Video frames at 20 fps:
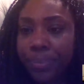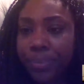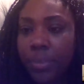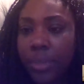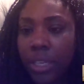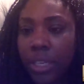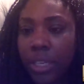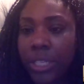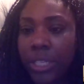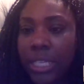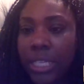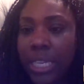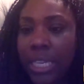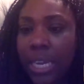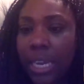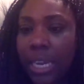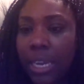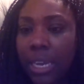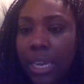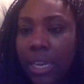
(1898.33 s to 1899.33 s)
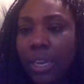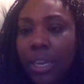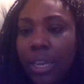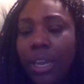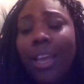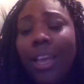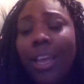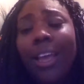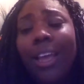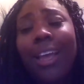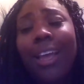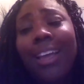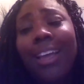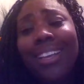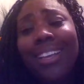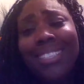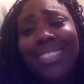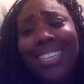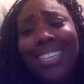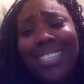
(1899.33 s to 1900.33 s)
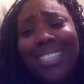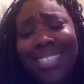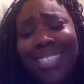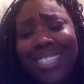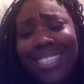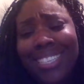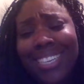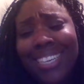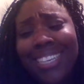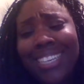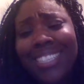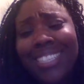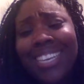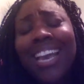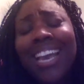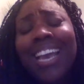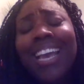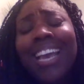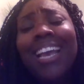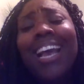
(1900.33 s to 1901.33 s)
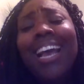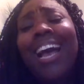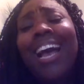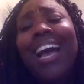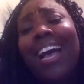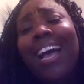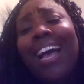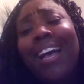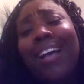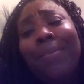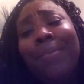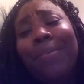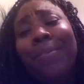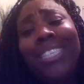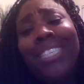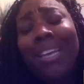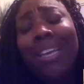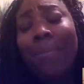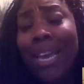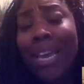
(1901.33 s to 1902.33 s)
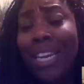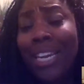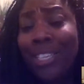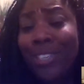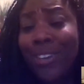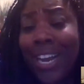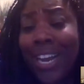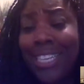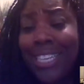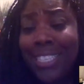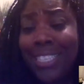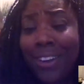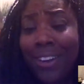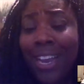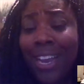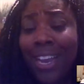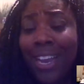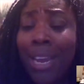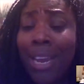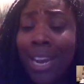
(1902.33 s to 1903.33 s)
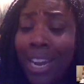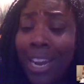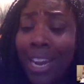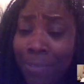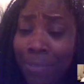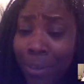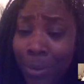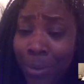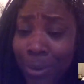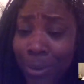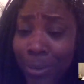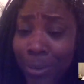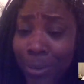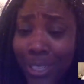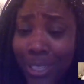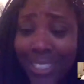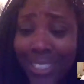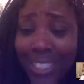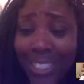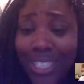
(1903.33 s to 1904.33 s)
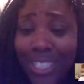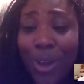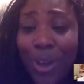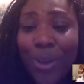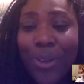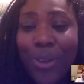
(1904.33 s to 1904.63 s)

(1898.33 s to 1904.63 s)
T statistics. Somebody try Siri. I'm not an iPhone user, so